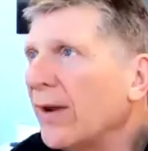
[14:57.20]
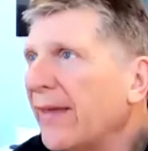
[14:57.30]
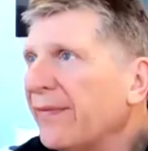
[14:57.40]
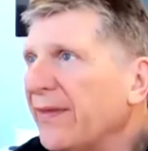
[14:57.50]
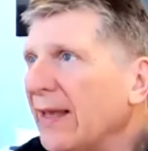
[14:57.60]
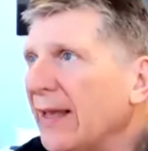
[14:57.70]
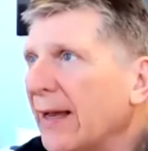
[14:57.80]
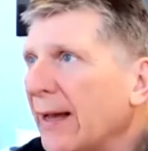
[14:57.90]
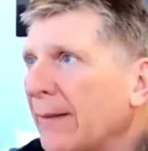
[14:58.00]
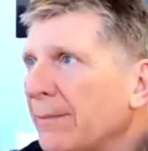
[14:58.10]
at the
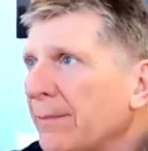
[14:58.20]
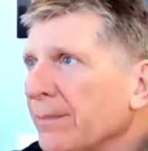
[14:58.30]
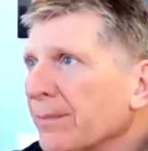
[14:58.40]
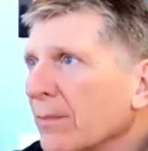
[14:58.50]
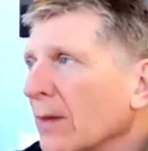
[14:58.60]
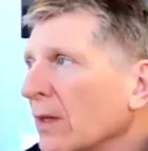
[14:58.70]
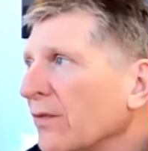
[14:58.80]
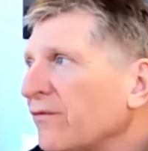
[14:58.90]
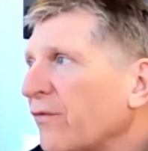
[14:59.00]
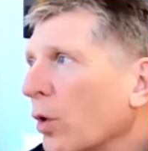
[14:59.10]

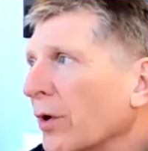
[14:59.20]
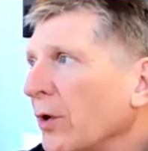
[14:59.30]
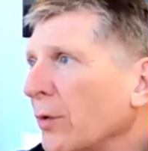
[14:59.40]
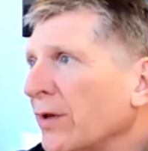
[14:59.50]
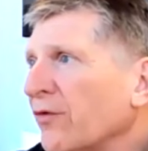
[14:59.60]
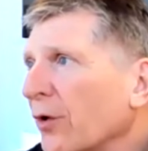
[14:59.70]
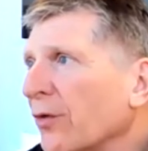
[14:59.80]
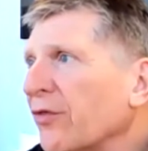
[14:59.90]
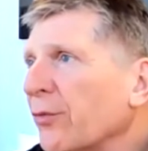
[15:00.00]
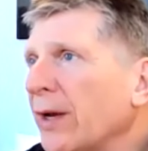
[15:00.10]
the 4 units or
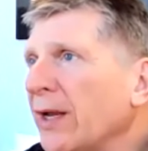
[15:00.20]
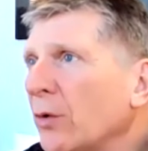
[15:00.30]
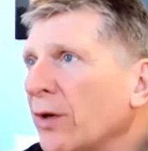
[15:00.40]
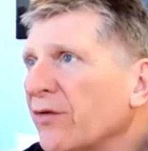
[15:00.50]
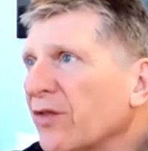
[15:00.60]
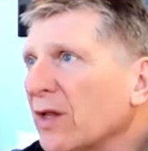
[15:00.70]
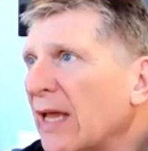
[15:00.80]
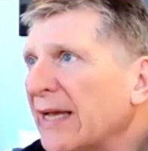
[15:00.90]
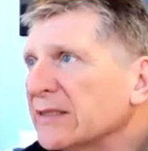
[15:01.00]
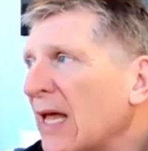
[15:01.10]
the 3 units, the
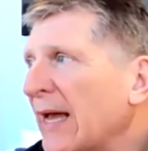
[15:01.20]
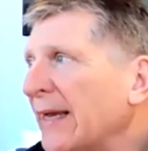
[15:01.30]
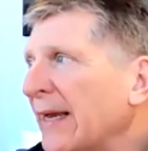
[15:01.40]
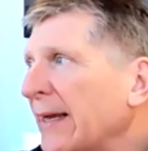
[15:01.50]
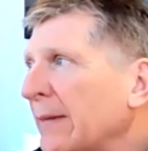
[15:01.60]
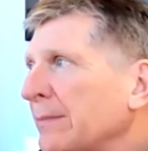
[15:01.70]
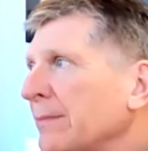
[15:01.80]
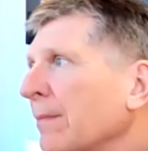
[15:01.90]
last line item.